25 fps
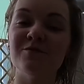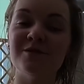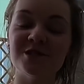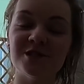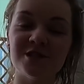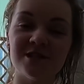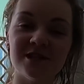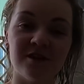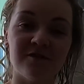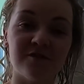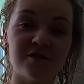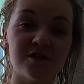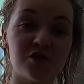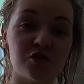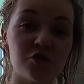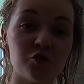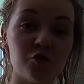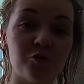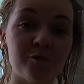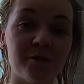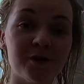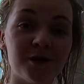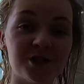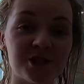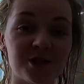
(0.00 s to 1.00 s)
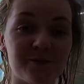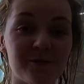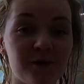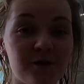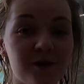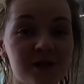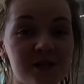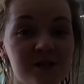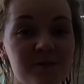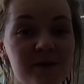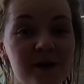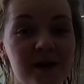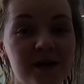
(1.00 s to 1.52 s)
that we just love so much about
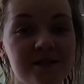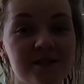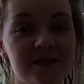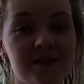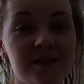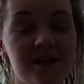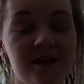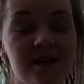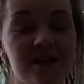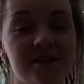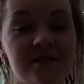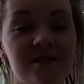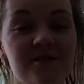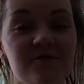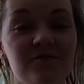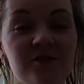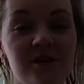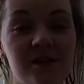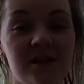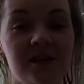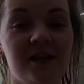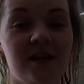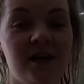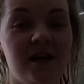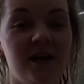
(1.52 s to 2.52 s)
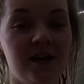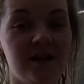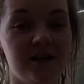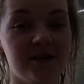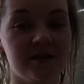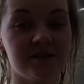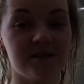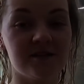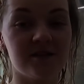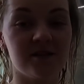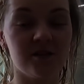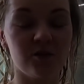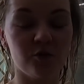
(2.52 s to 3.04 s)
a spa day is it really
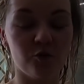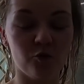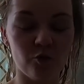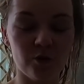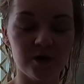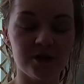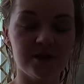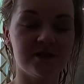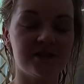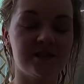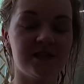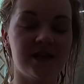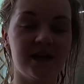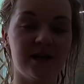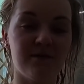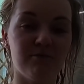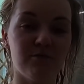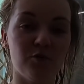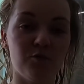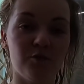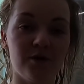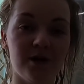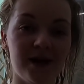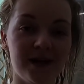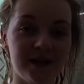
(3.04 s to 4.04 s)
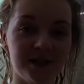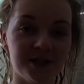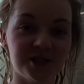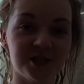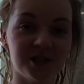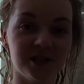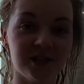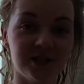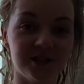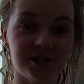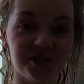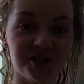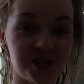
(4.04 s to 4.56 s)
is the one time when we
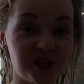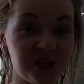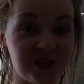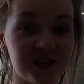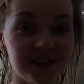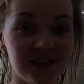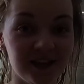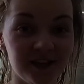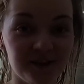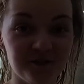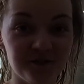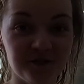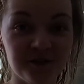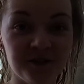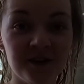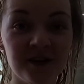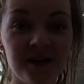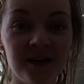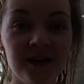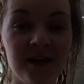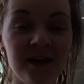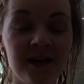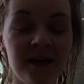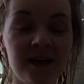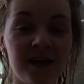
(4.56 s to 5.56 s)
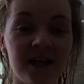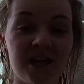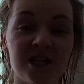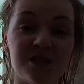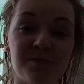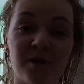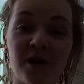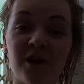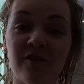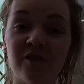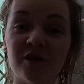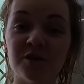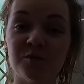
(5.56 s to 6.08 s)
actually chill out, and it's
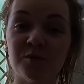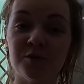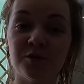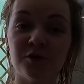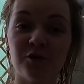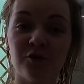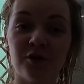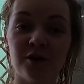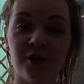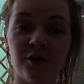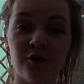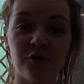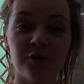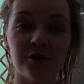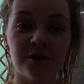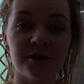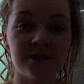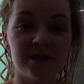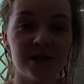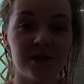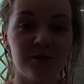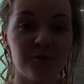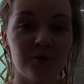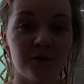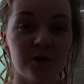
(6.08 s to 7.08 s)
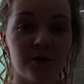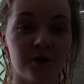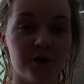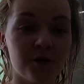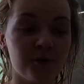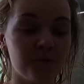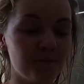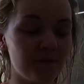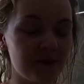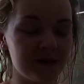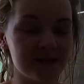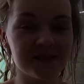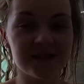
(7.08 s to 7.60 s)
perfect when you're on a holiday where you're
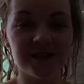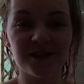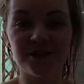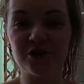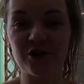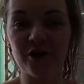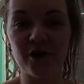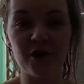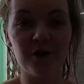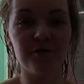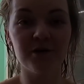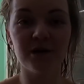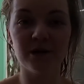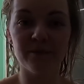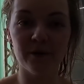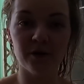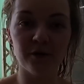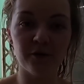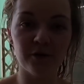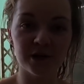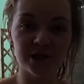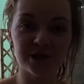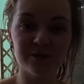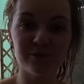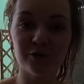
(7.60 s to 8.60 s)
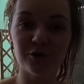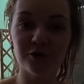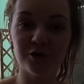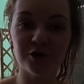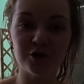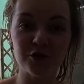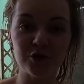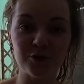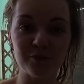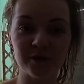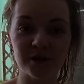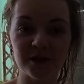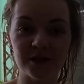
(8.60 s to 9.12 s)
busy and you're out and about exploring
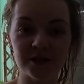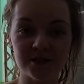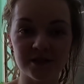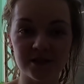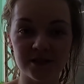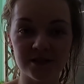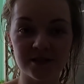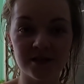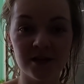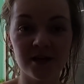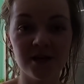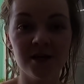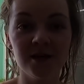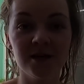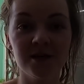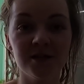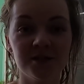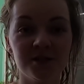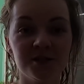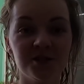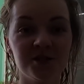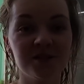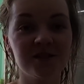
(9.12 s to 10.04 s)
new places to